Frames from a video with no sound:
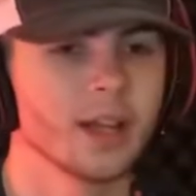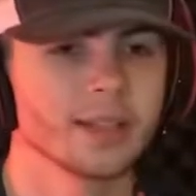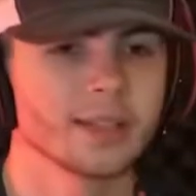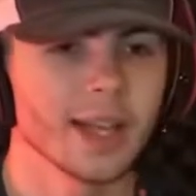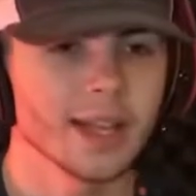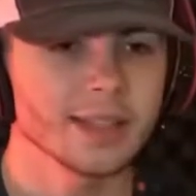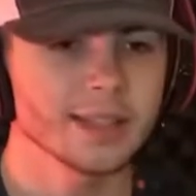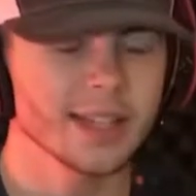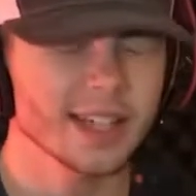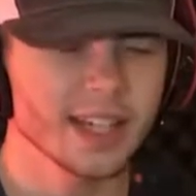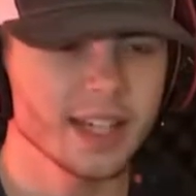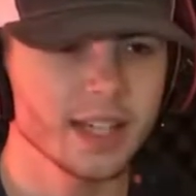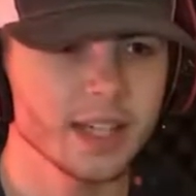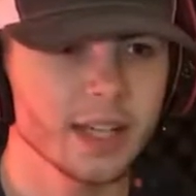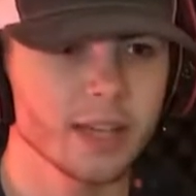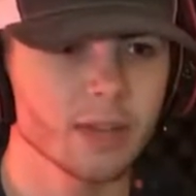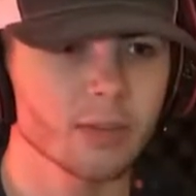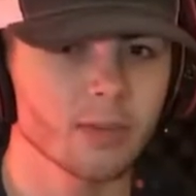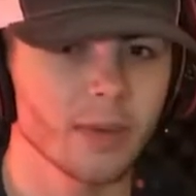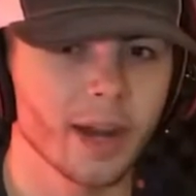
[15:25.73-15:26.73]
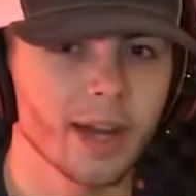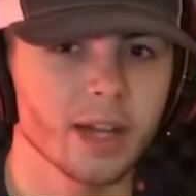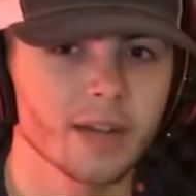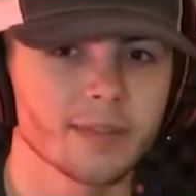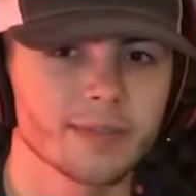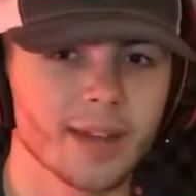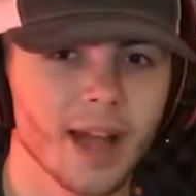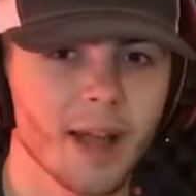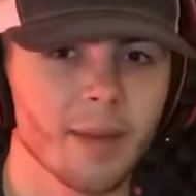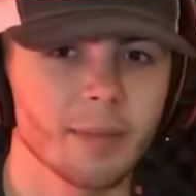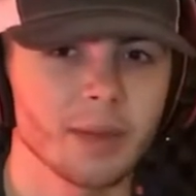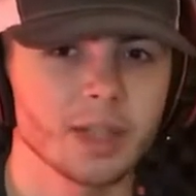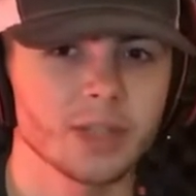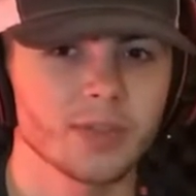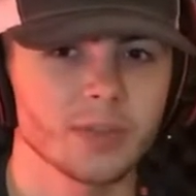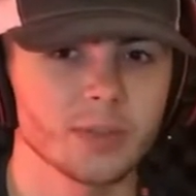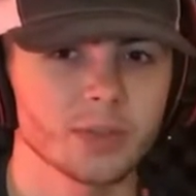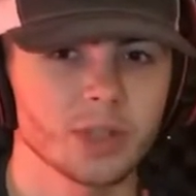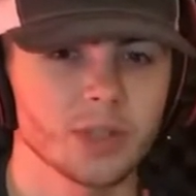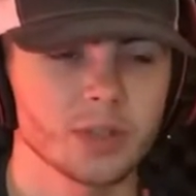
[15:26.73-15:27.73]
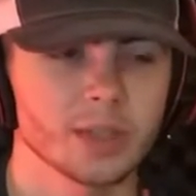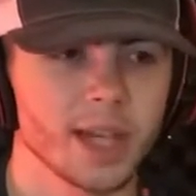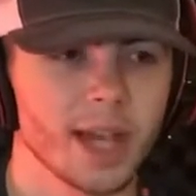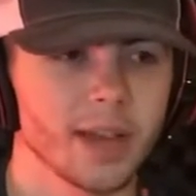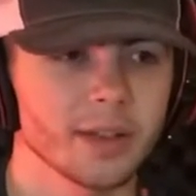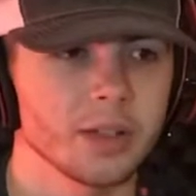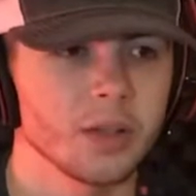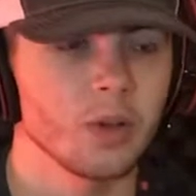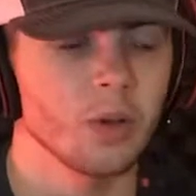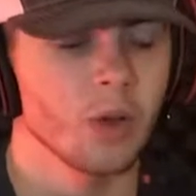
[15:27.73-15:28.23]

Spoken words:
10-second year reign of dominance from Jose Aldo